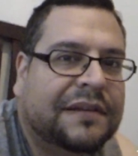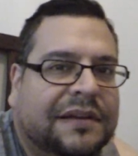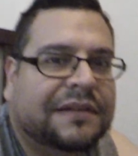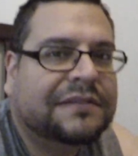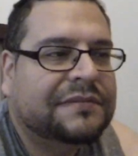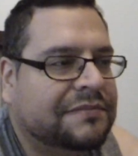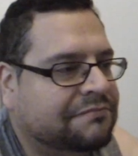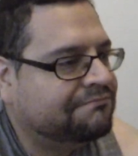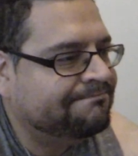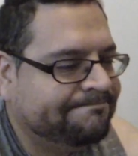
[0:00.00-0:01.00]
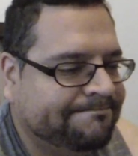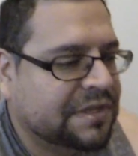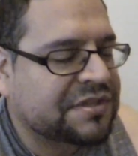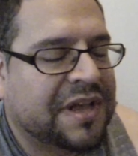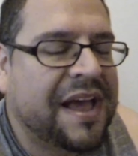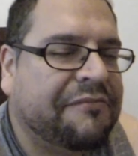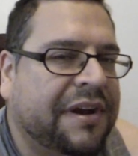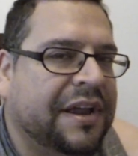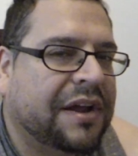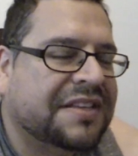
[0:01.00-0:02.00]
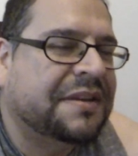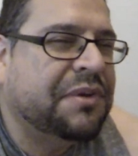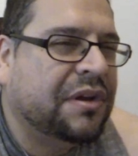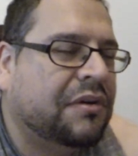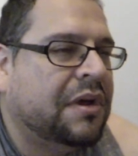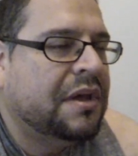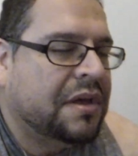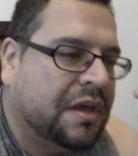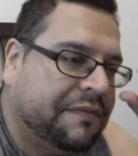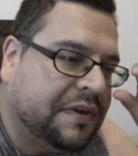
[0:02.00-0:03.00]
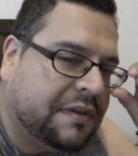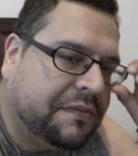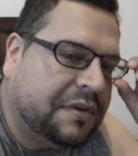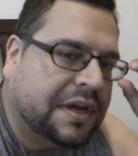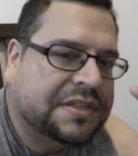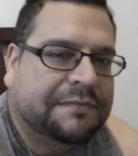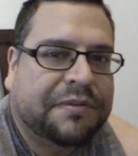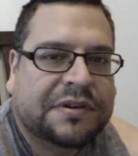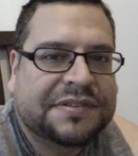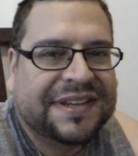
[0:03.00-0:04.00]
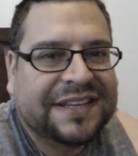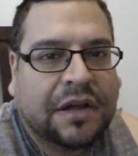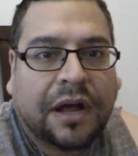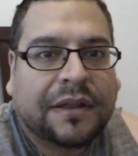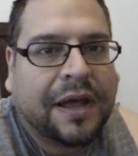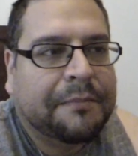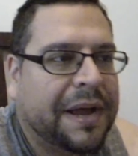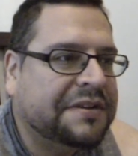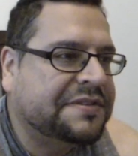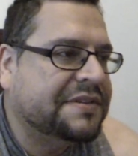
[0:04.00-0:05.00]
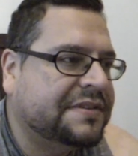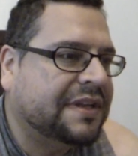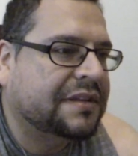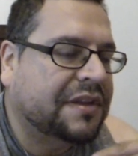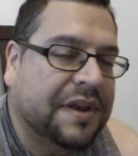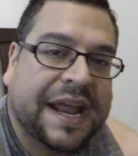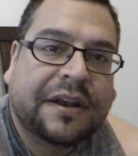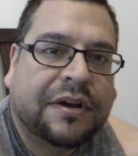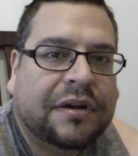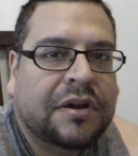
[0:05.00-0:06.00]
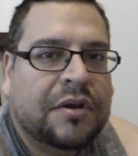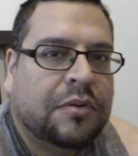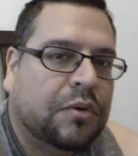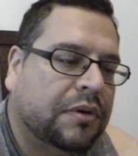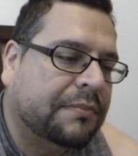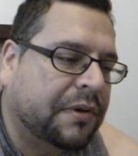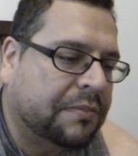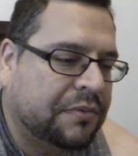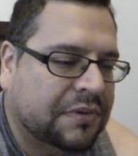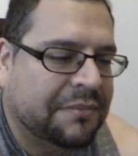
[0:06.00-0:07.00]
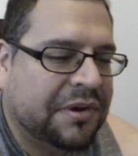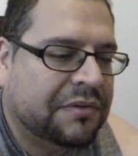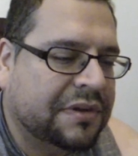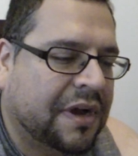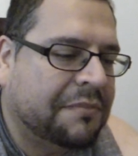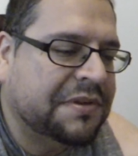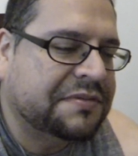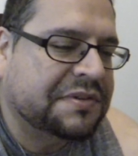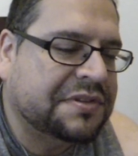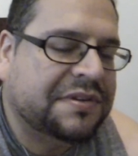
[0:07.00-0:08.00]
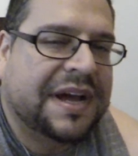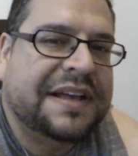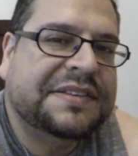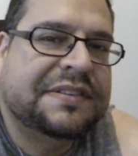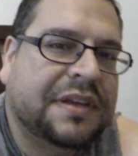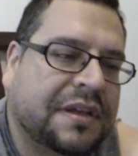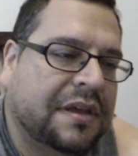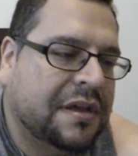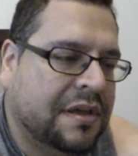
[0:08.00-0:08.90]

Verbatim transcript: that's all I have right now, guys. Let me know if any of you guys have purchased any online mattresses like the Nectar or the Purple. Let me know in the comments what you guys think.